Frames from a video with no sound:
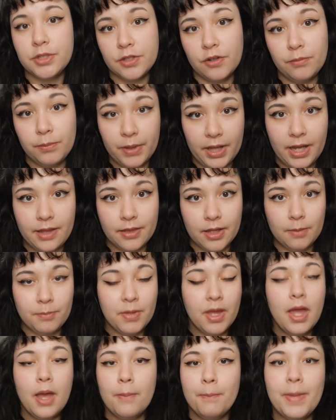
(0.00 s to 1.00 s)
yourself plan
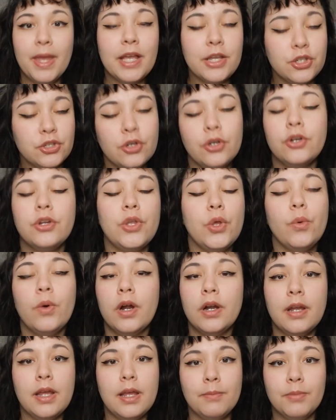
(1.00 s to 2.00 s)
them. Make sure you
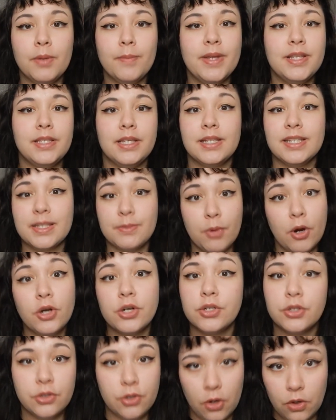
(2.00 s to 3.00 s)
are implementing
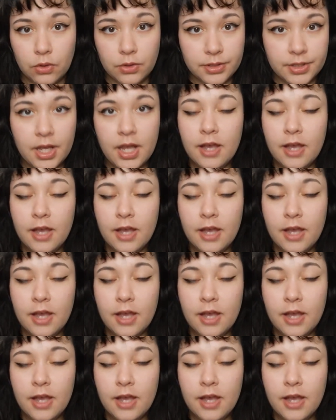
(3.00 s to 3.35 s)
SMART goals.